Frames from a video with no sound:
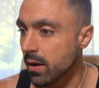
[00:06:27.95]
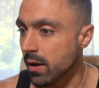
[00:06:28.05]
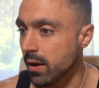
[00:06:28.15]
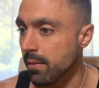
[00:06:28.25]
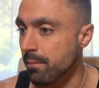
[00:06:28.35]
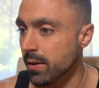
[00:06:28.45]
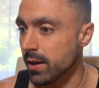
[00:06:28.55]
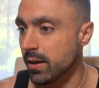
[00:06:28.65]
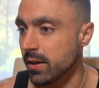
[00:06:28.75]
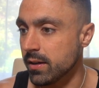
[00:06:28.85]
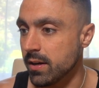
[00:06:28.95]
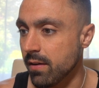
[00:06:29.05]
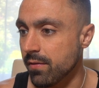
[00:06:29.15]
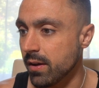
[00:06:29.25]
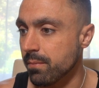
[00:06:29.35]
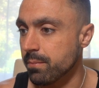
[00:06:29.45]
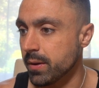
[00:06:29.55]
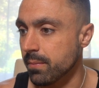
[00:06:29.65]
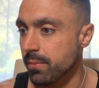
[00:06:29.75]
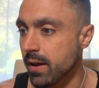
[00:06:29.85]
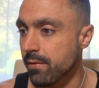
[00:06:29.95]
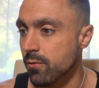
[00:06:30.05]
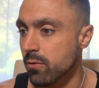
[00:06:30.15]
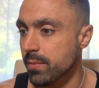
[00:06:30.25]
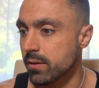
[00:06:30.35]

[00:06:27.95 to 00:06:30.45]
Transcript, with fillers: Um, luckily, I didn't have that bigger platform,